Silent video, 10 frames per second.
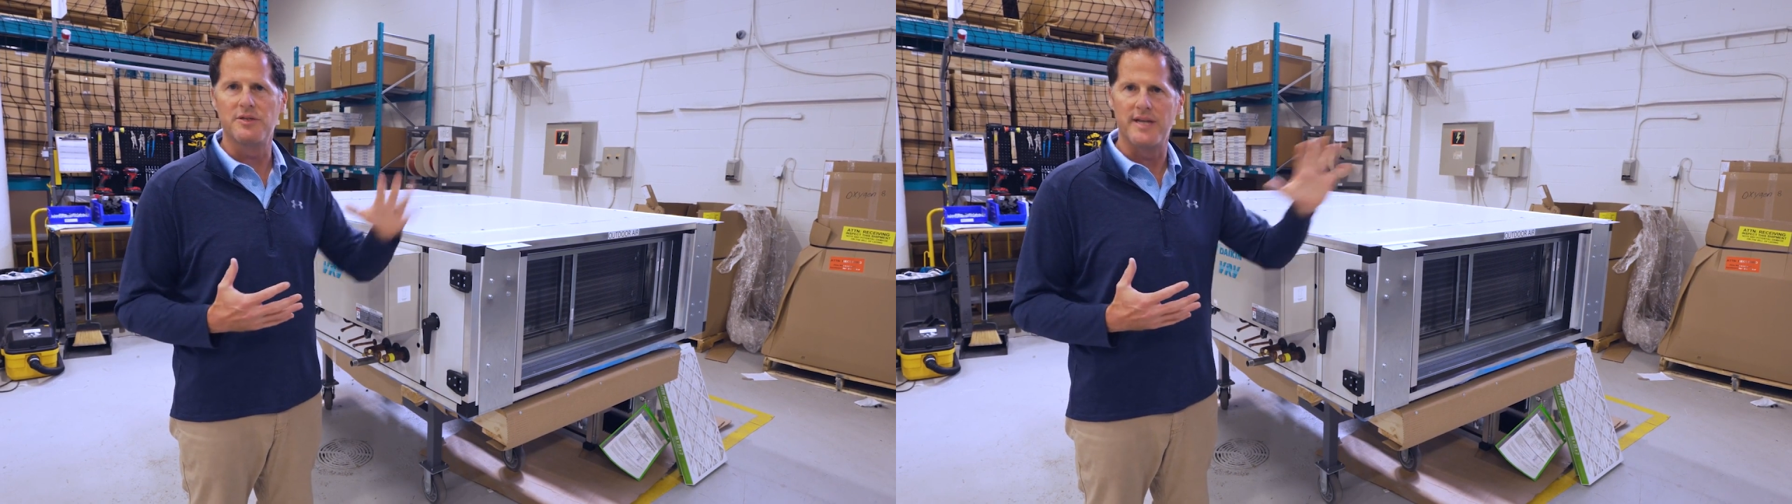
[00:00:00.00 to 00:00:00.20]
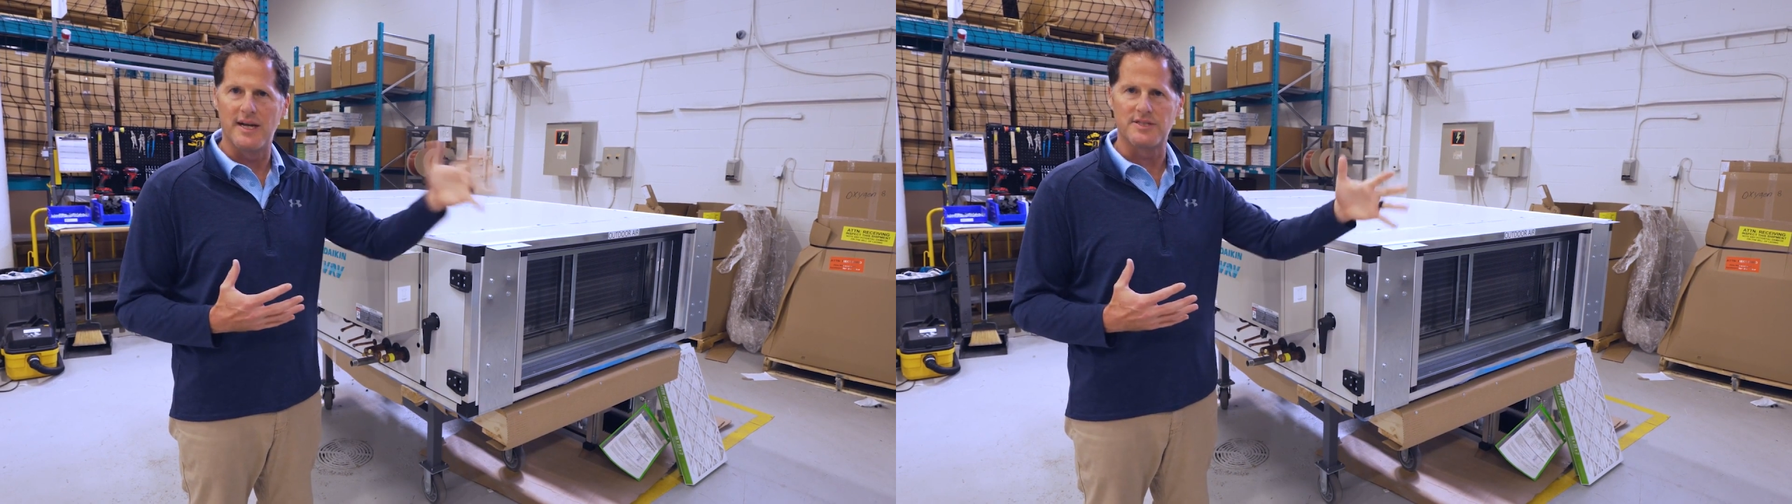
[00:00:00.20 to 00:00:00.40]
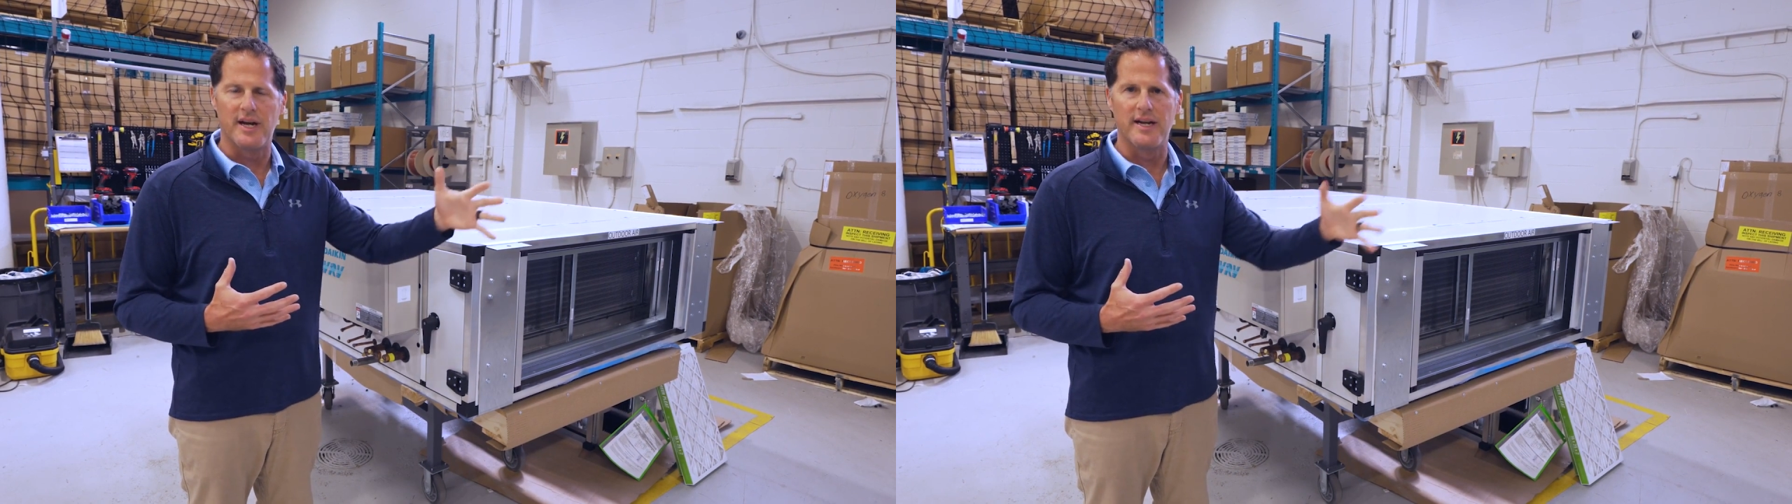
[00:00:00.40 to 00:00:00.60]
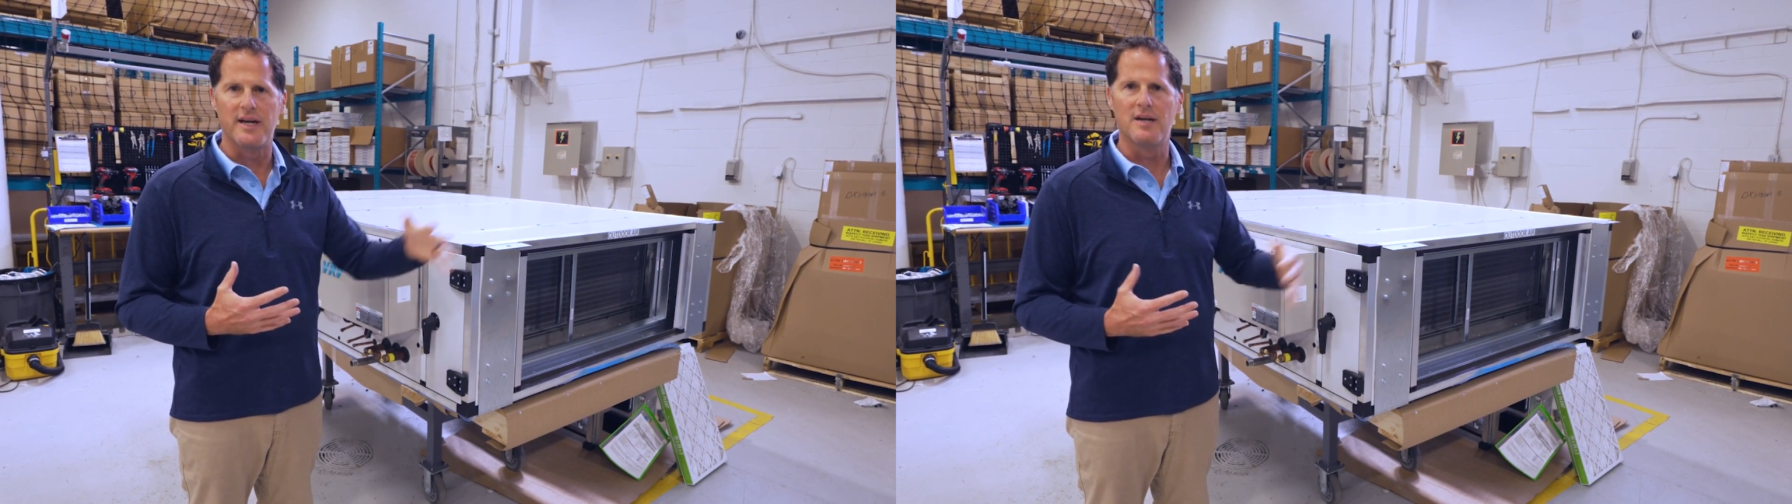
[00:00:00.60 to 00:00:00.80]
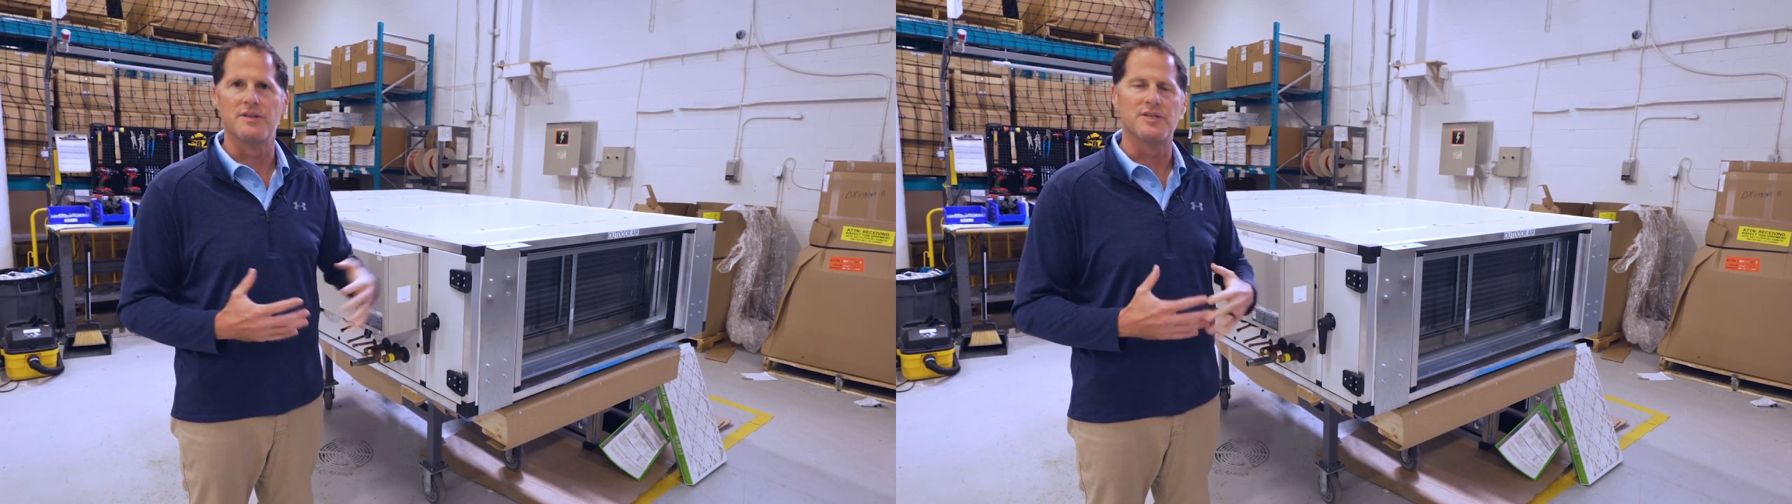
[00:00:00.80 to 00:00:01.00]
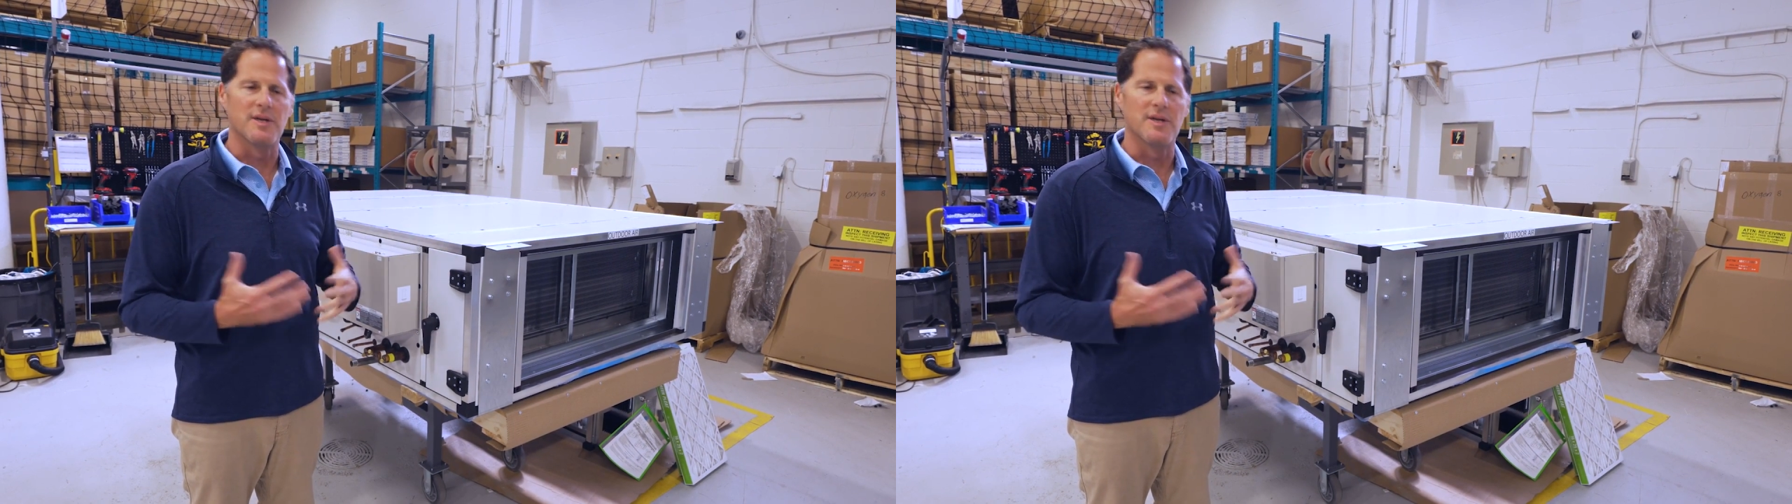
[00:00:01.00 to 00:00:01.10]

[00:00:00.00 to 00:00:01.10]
to the outside air in the